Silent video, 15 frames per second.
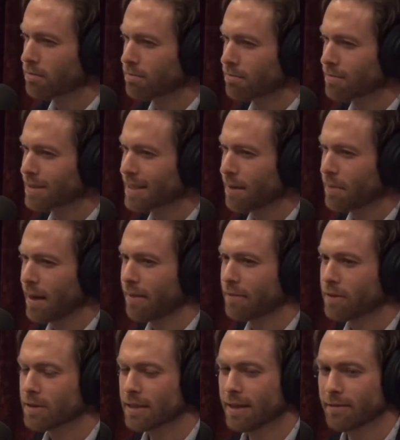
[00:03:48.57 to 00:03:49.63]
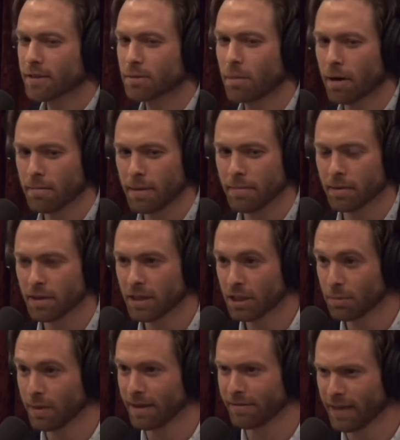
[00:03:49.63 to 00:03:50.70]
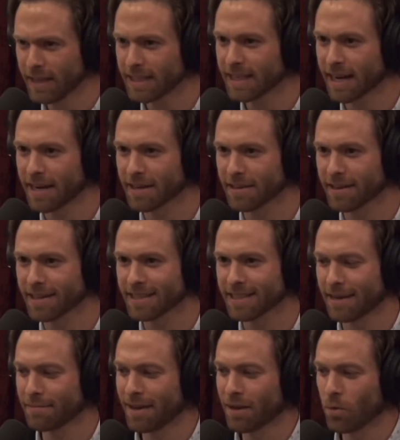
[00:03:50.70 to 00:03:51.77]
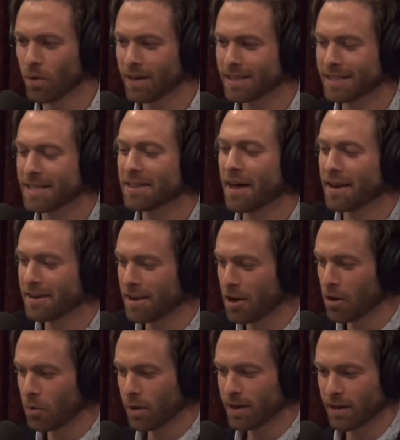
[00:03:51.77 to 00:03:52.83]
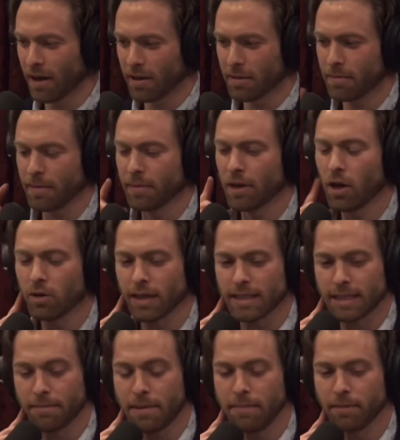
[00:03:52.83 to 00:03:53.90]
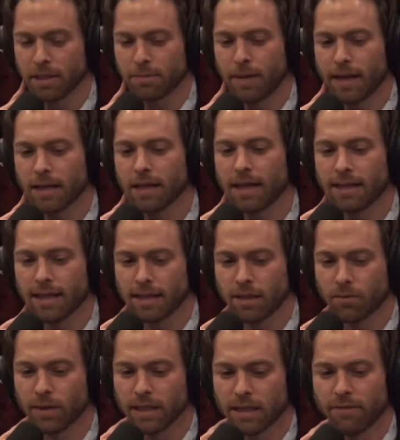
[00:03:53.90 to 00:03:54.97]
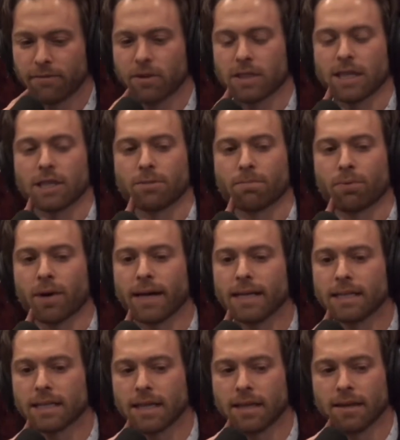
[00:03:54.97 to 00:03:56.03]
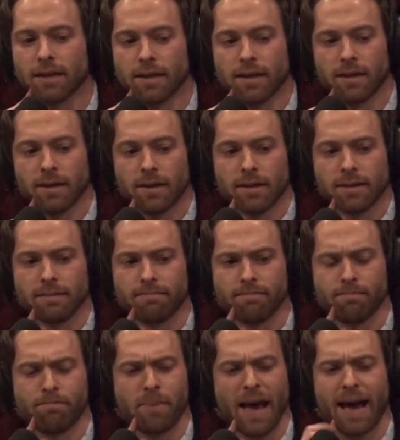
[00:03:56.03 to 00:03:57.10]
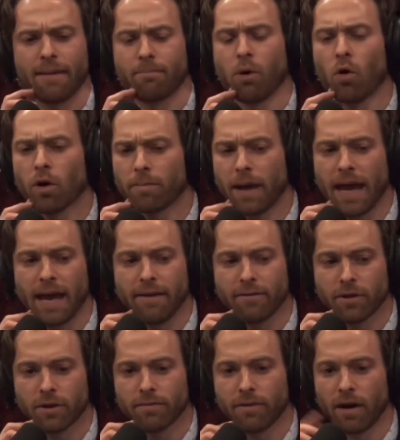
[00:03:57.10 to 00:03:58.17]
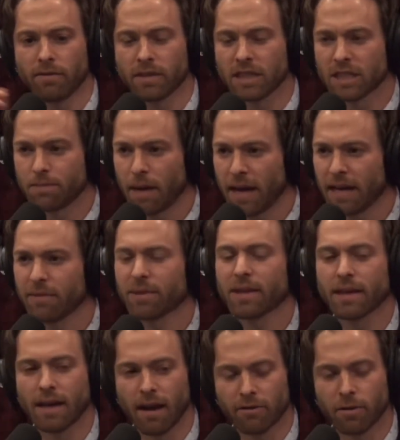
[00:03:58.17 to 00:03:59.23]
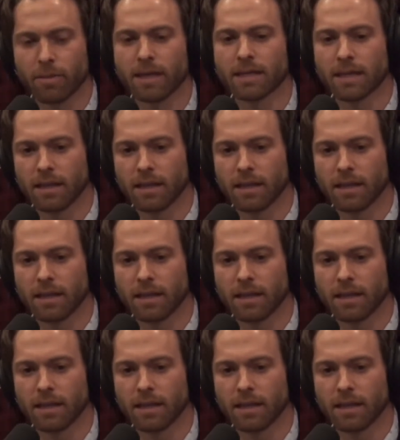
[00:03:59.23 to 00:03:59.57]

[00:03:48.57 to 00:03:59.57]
If there's enough smart people, they should be investigating this. I'm like, what does Elon know? What do other people know? Like, some people speculate that the reason for such brazen poor behavior involving spending with the government and the